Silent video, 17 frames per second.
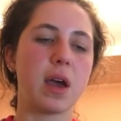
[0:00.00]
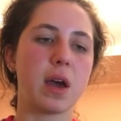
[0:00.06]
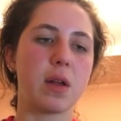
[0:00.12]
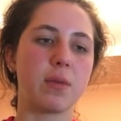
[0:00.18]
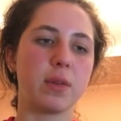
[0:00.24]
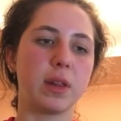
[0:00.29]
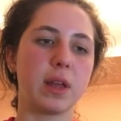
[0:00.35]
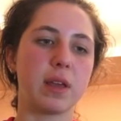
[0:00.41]

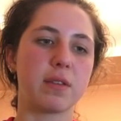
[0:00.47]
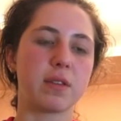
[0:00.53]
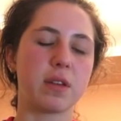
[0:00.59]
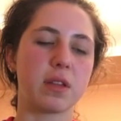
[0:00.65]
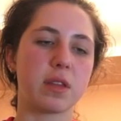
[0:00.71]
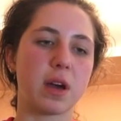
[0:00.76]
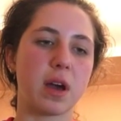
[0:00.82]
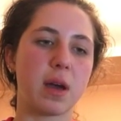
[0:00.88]
and released
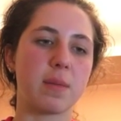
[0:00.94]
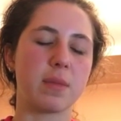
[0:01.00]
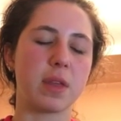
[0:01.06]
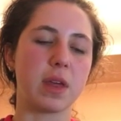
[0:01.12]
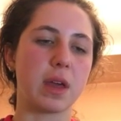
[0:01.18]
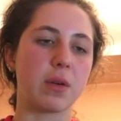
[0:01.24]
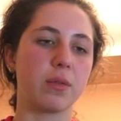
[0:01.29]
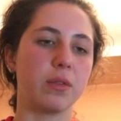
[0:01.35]
at time
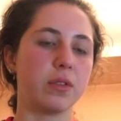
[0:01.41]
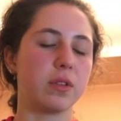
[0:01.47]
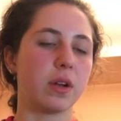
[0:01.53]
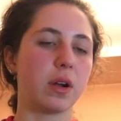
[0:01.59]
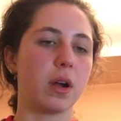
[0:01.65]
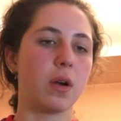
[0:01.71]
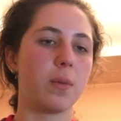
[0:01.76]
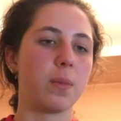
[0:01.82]
t equals
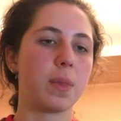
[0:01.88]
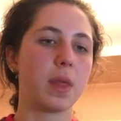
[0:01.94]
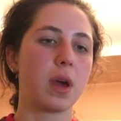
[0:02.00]
0.